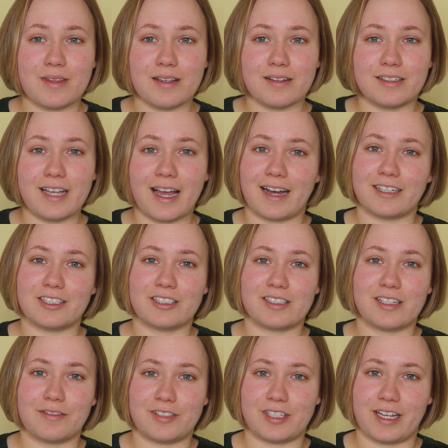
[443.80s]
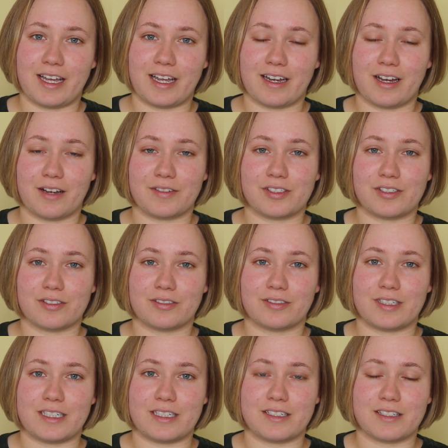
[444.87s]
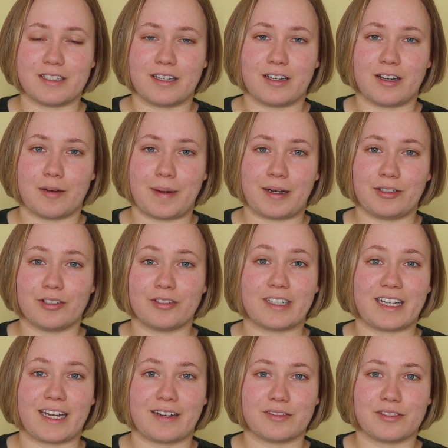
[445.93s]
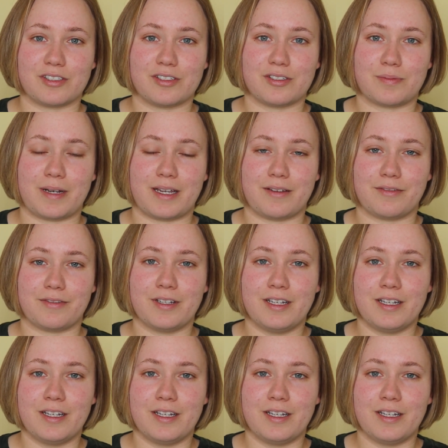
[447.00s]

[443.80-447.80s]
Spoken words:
yeah, I'd just love to hear other stories about your encounters with